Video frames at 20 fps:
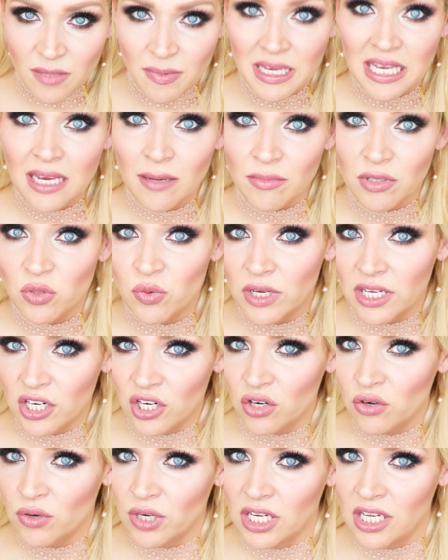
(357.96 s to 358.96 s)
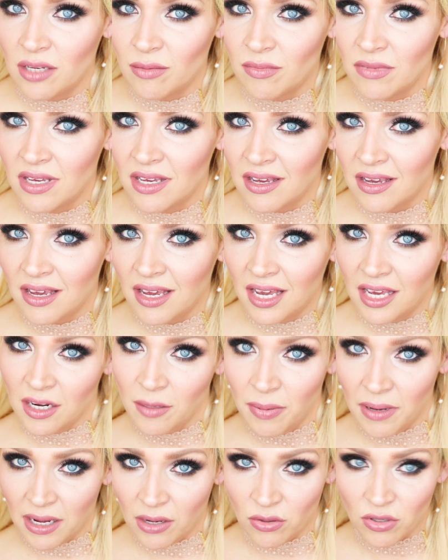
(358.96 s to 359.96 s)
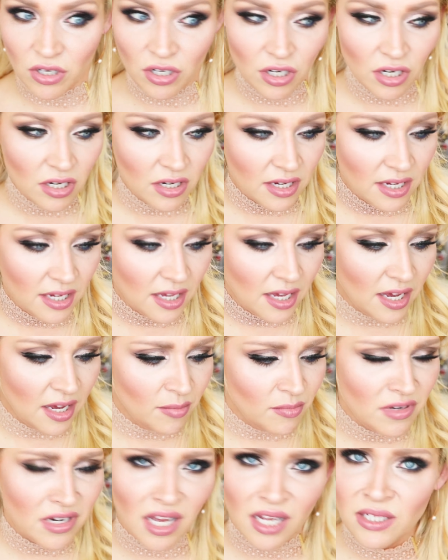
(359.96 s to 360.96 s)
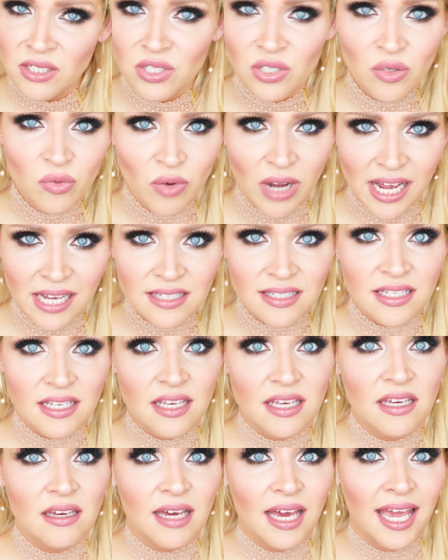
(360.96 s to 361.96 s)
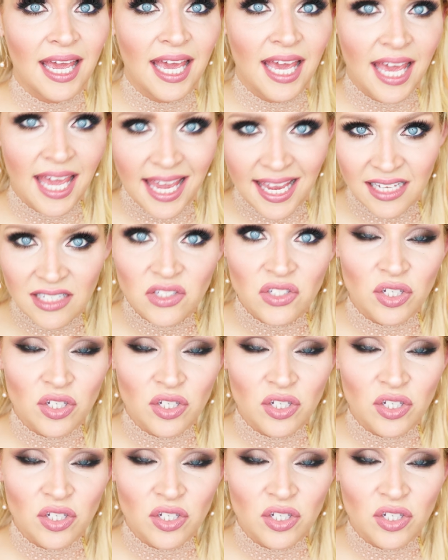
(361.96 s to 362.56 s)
to be in between a cream and a powder. Not too waxy. I hate